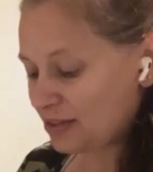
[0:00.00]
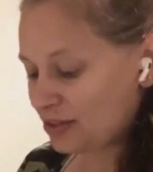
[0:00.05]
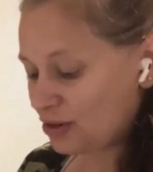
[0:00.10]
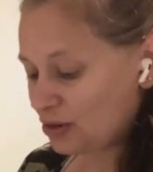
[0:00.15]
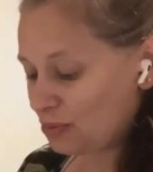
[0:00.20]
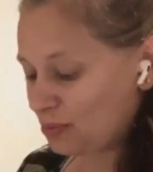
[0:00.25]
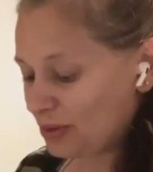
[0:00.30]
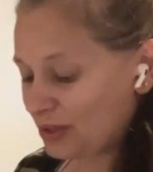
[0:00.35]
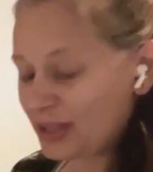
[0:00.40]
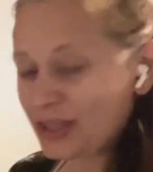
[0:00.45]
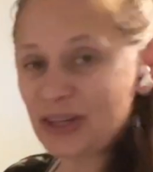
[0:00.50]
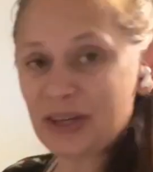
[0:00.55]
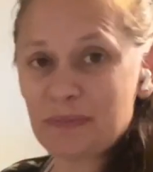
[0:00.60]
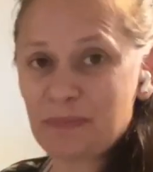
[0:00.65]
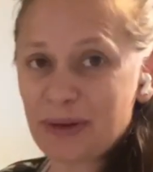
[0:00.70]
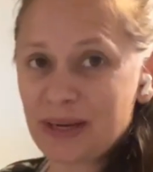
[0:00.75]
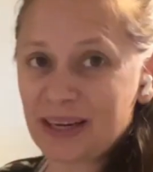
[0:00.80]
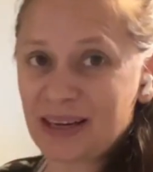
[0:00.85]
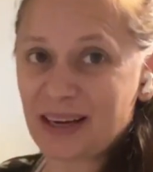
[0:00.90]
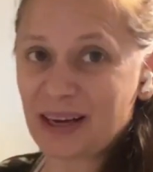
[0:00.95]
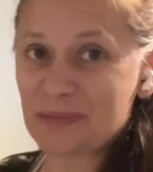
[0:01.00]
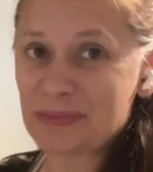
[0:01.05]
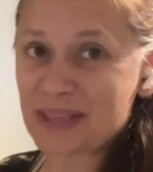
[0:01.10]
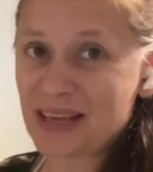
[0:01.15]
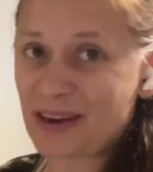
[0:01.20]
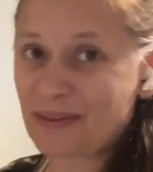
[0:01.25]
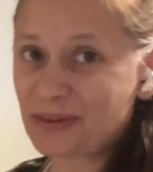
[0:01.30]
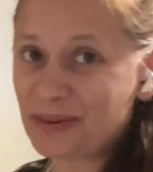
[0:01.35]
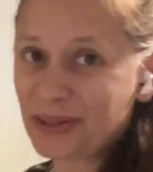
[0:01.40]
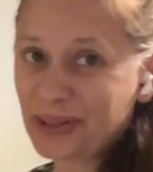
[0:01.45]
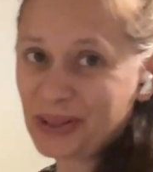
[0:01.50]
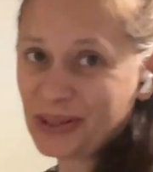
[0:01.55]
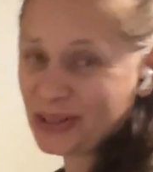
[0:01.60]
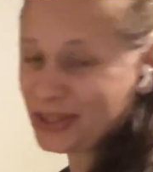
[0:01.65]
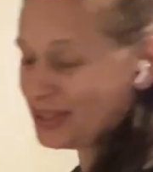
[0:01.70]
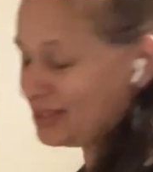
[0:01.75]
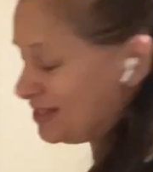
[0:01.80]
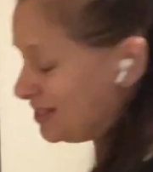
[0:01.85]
they're really good pickups. They have really good